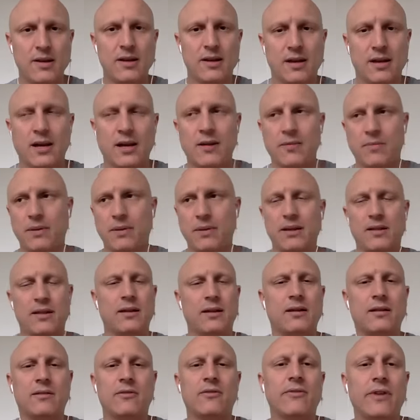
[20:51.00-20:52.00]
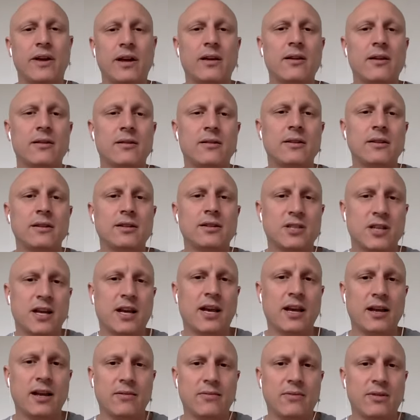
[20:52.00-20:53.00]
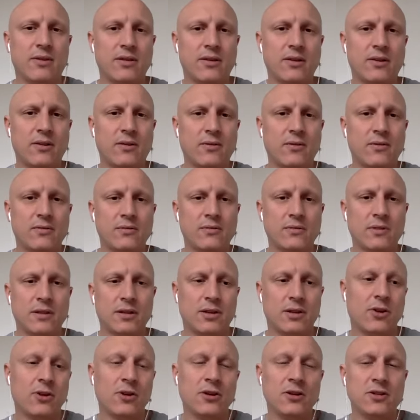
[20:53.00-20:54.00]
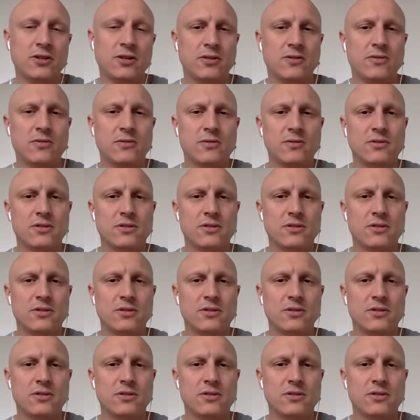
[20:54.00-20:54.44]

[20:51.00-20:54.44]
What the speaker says: and B, then regularly check in with you and encourage you to